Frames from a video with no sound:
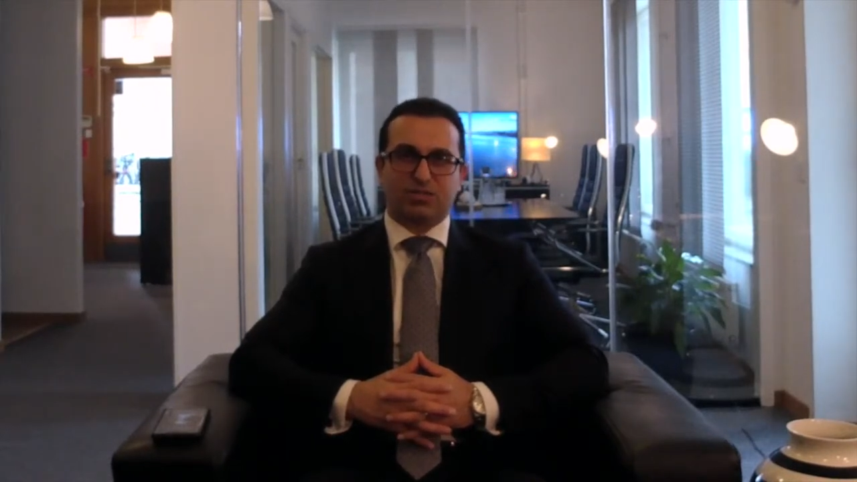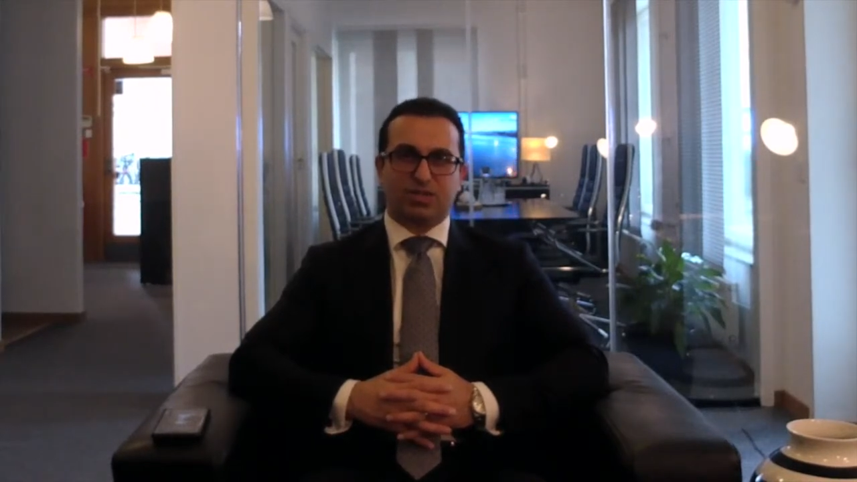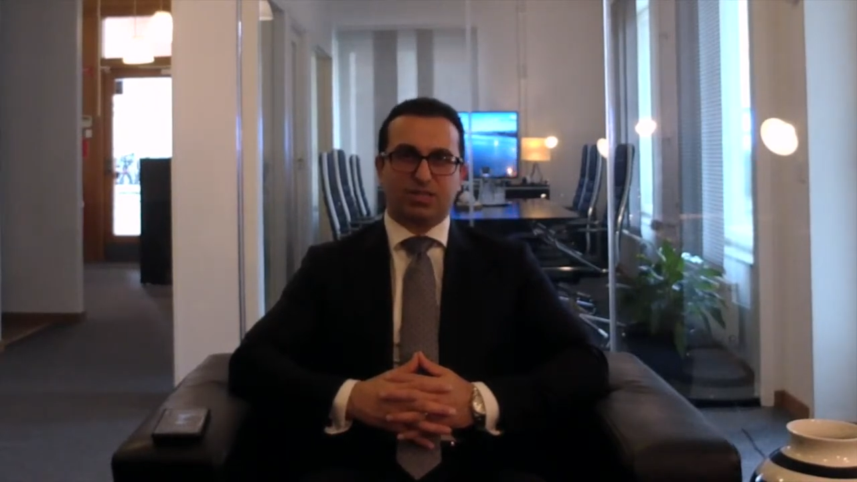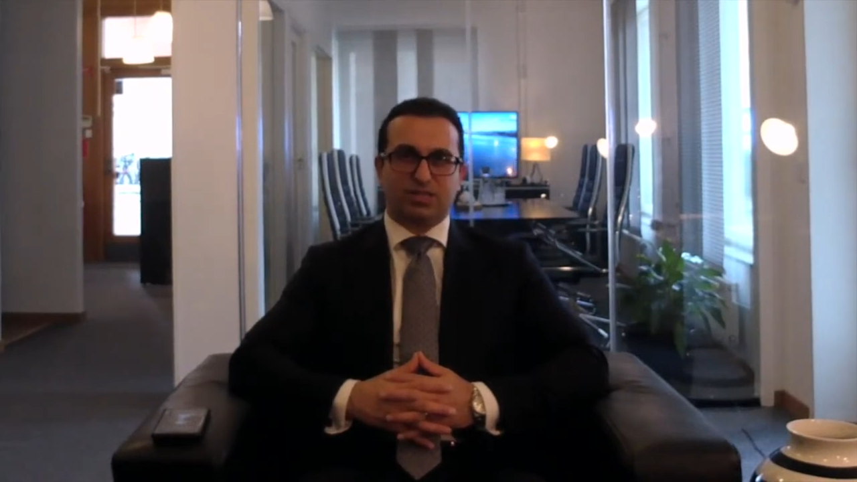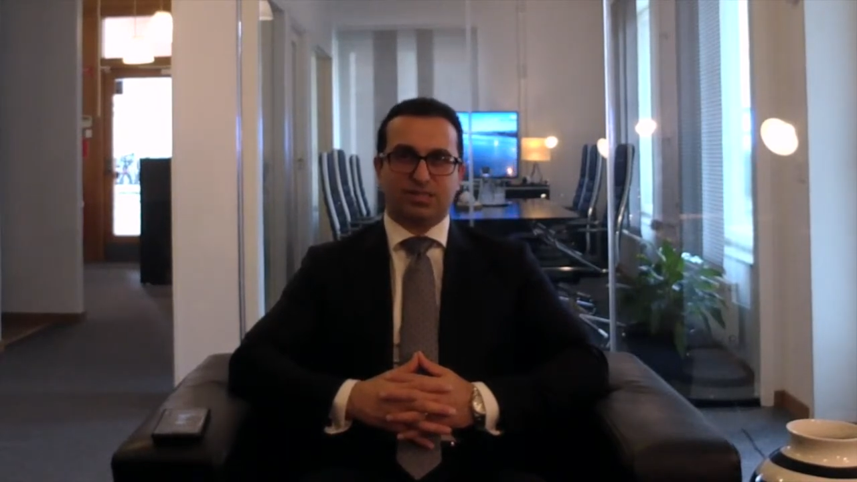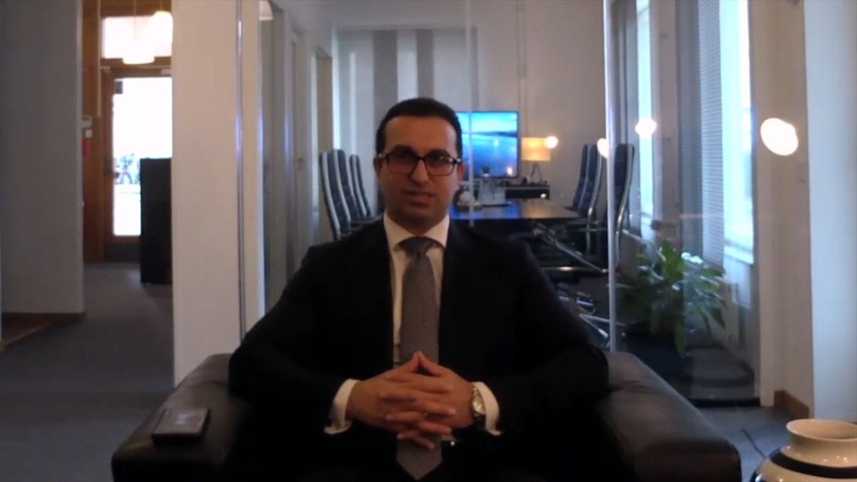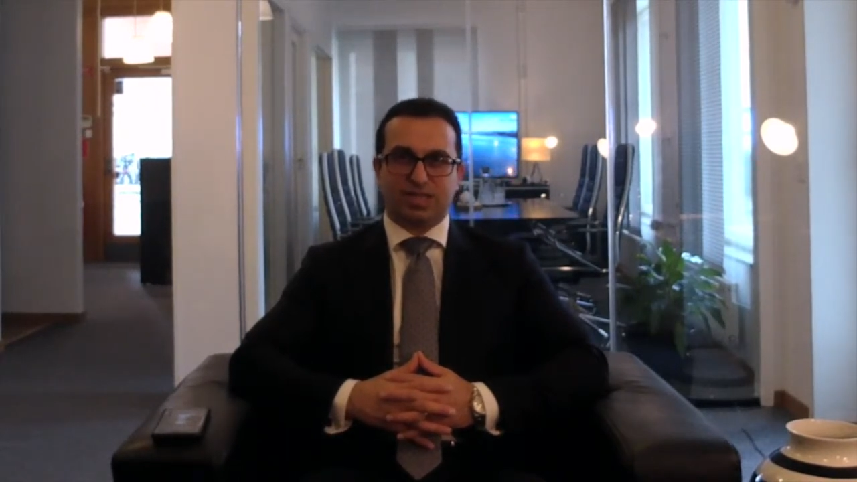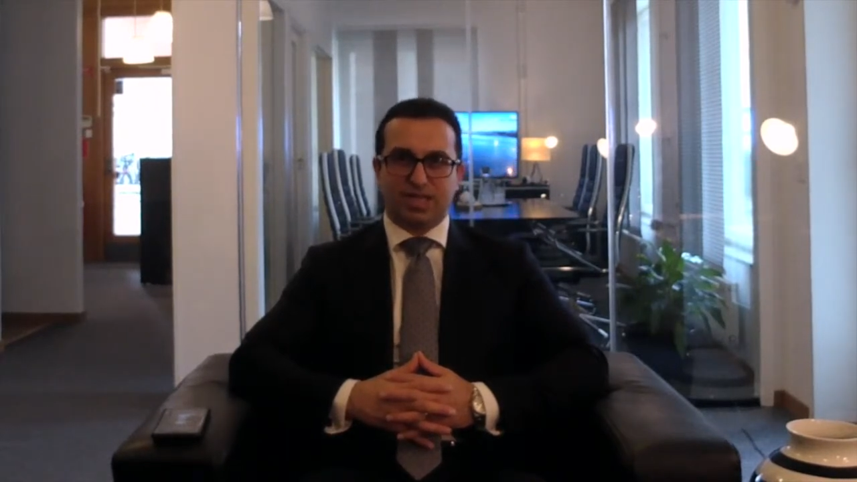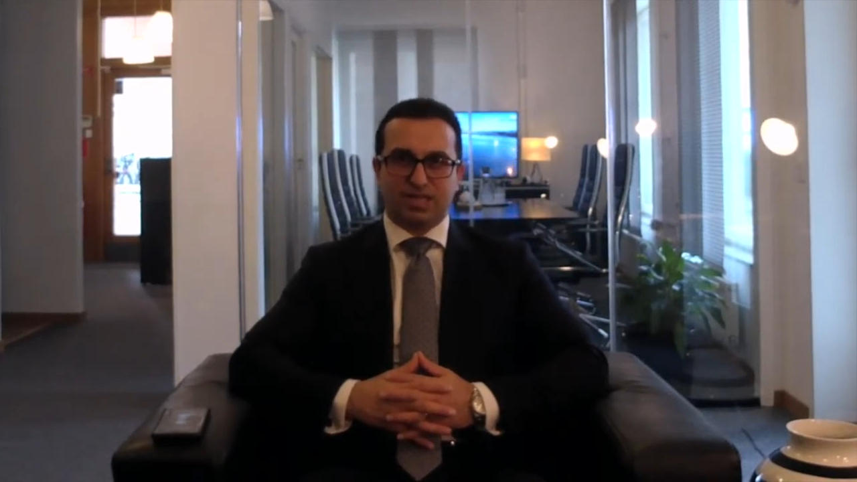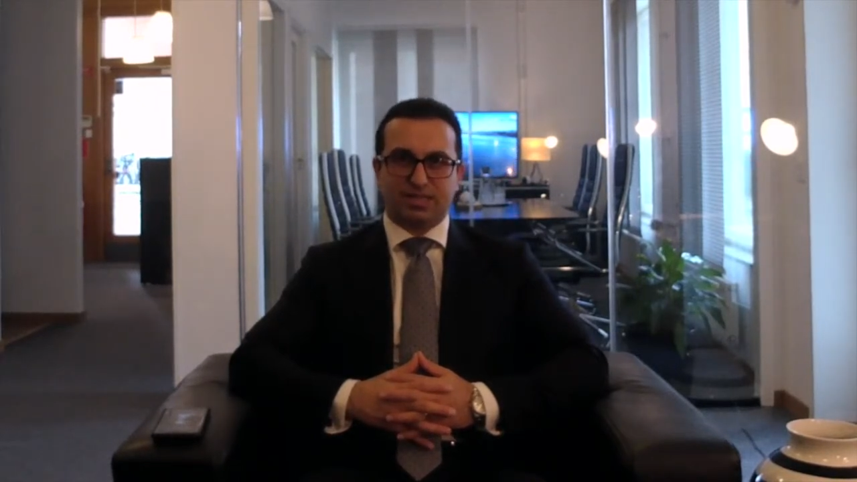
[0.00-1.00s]
to
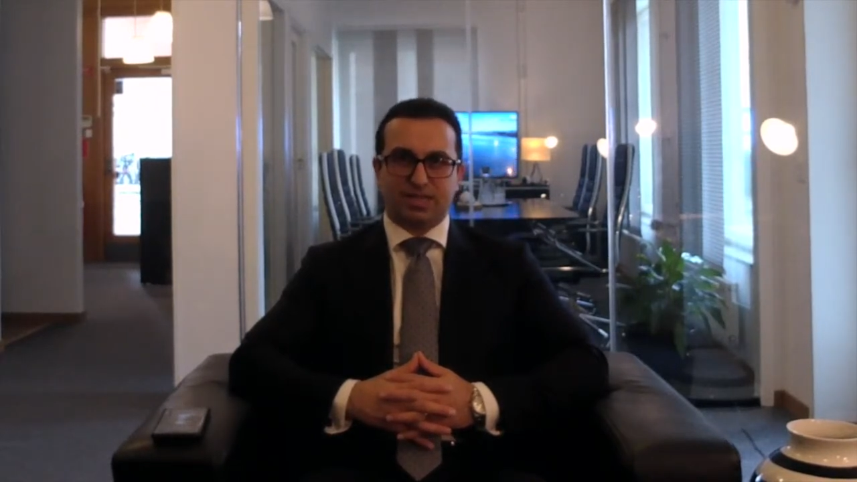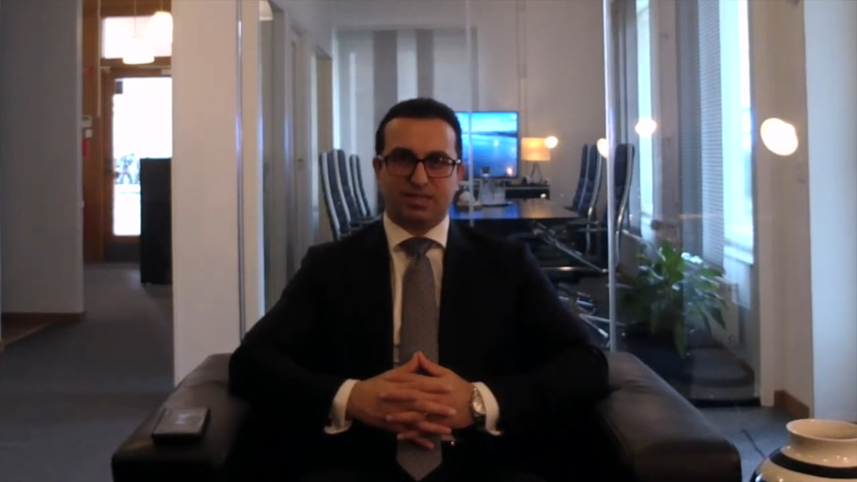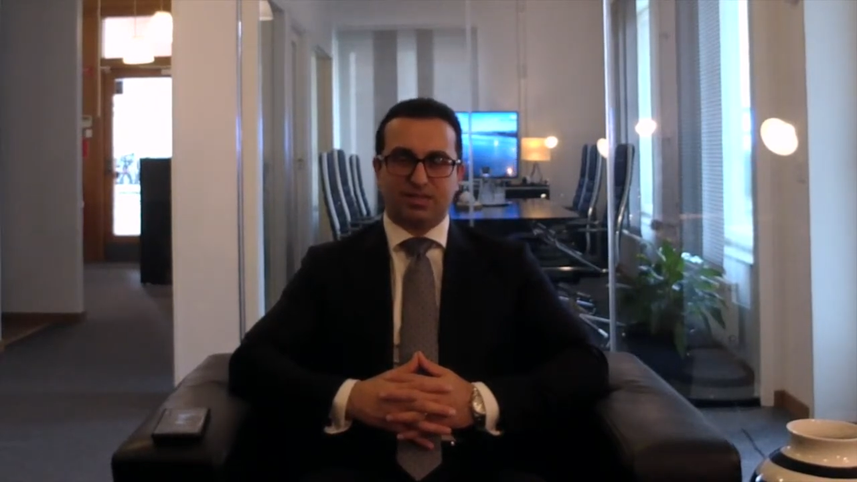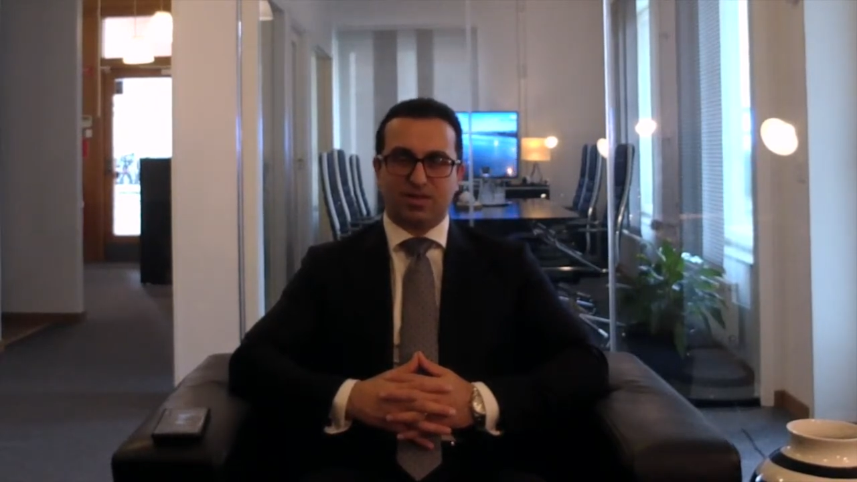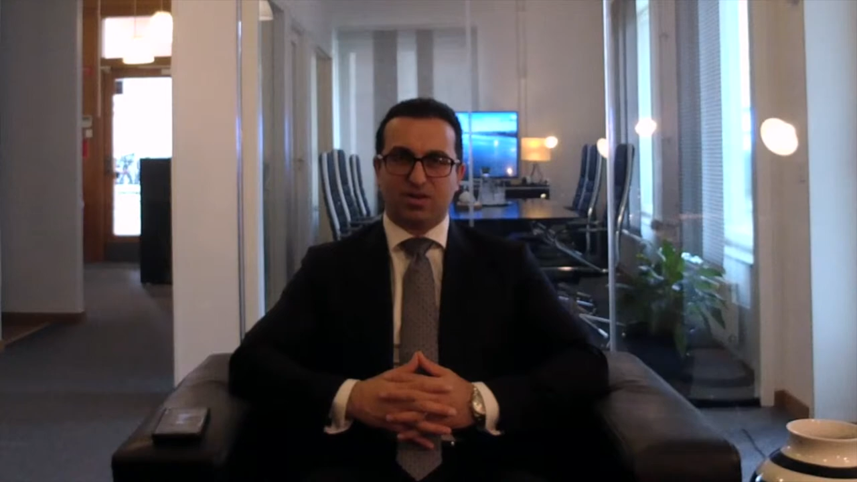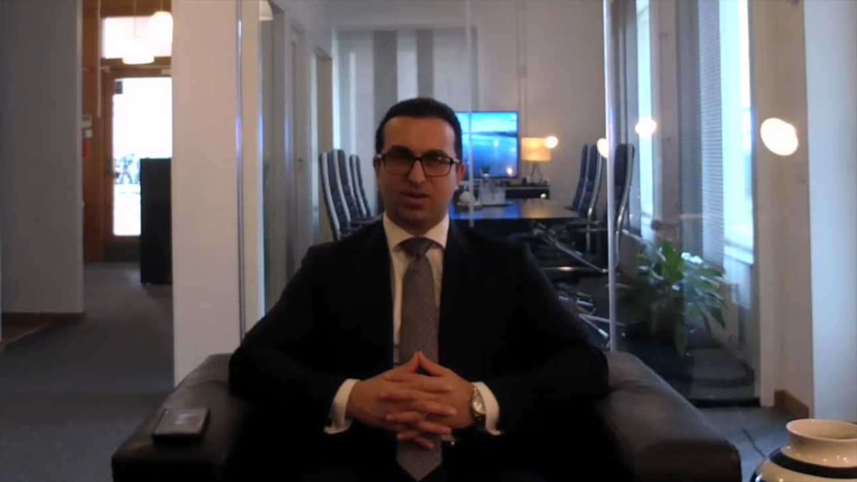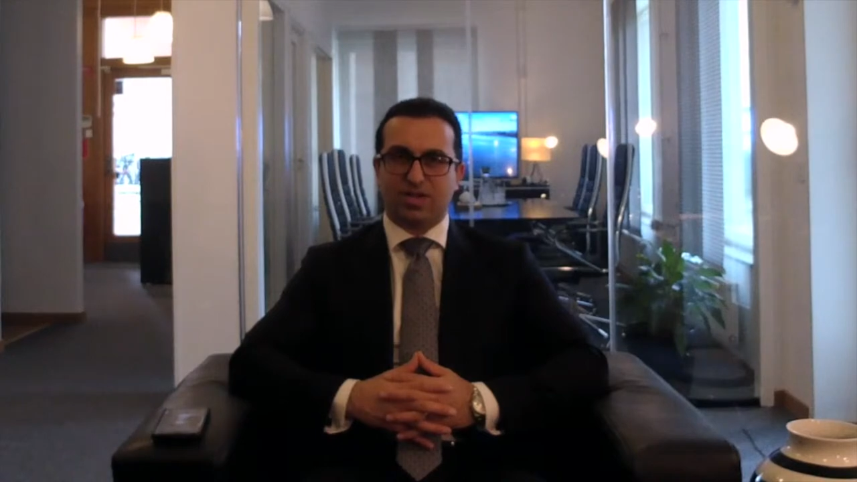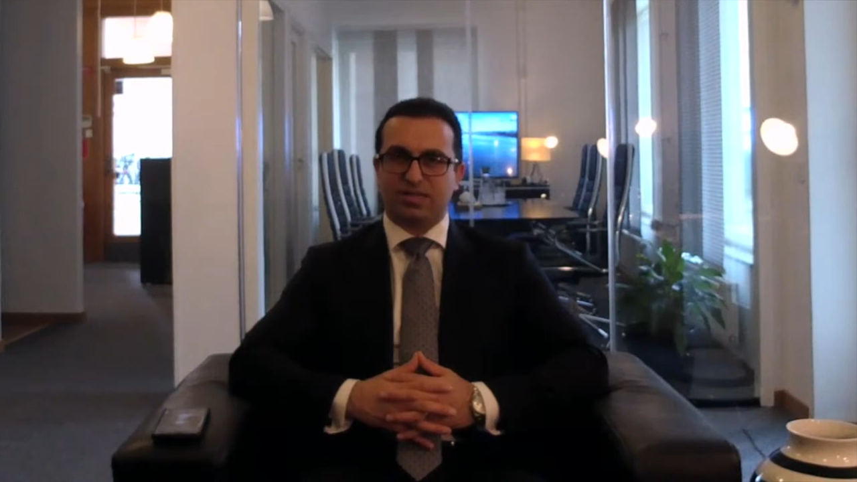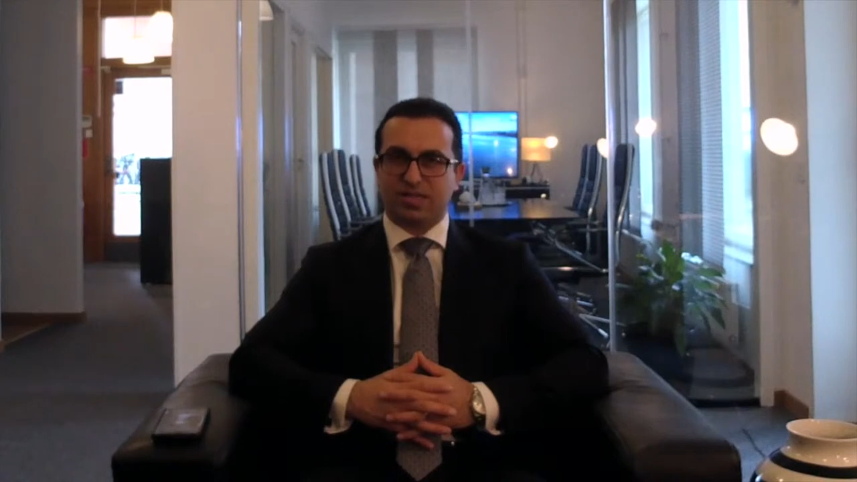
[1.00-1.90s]
understand that they are not